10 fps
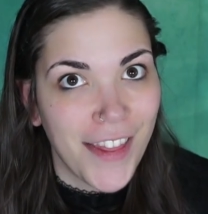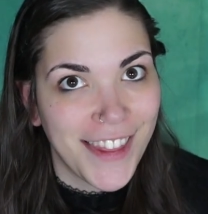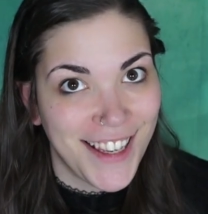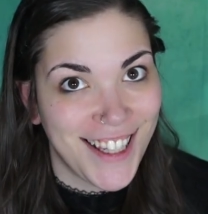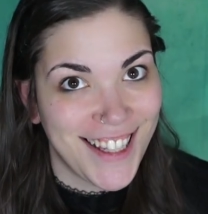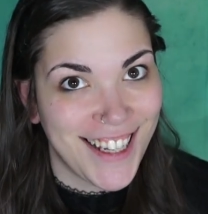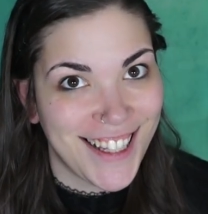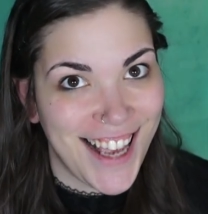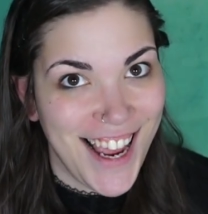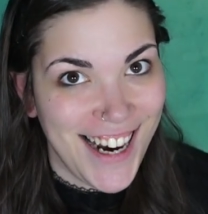This is
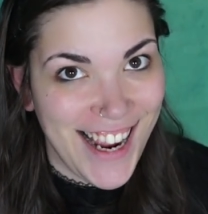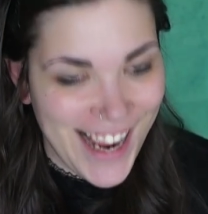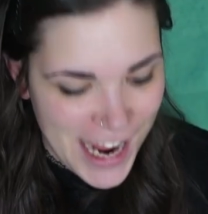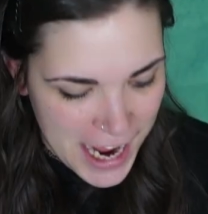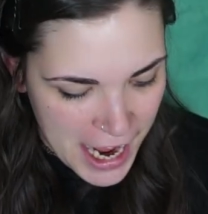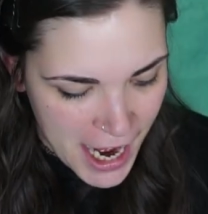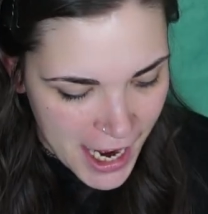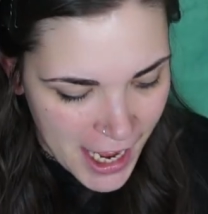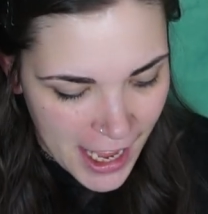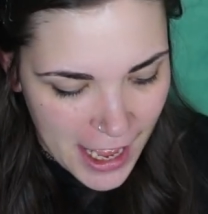
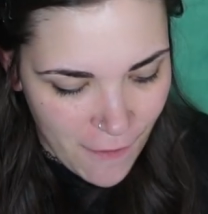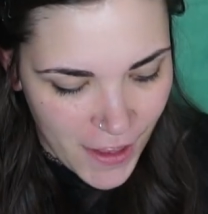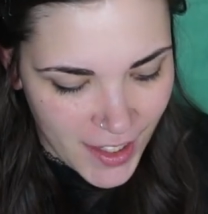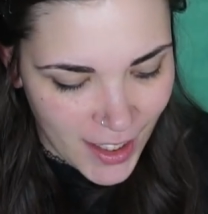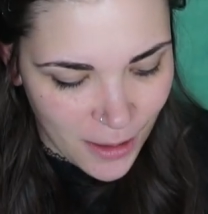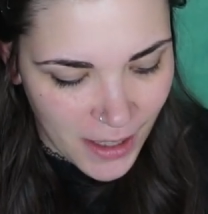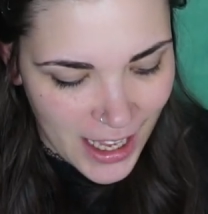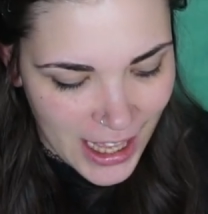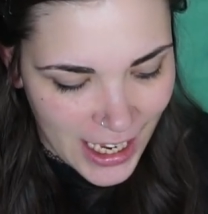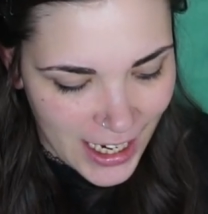exciting. If this is what I
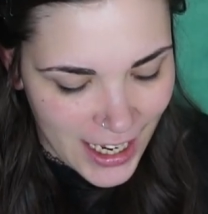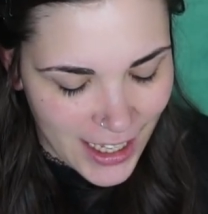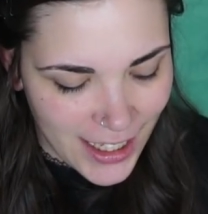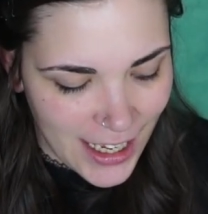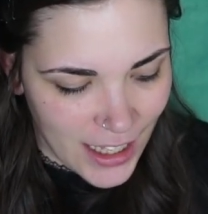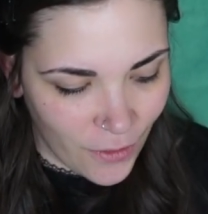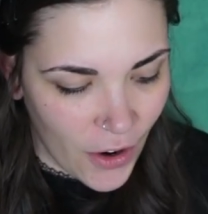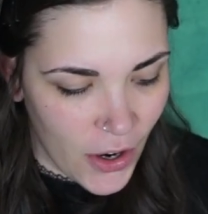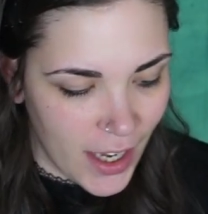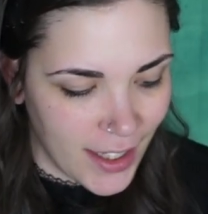think it is, it's
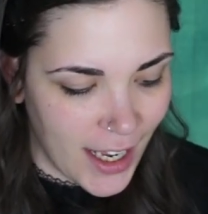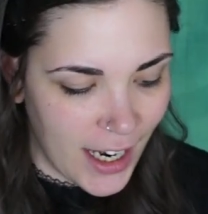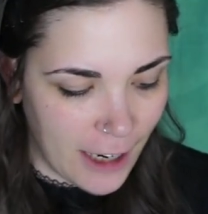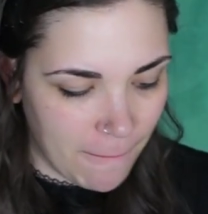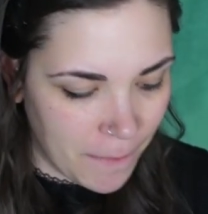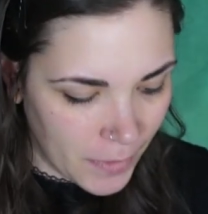very exciting.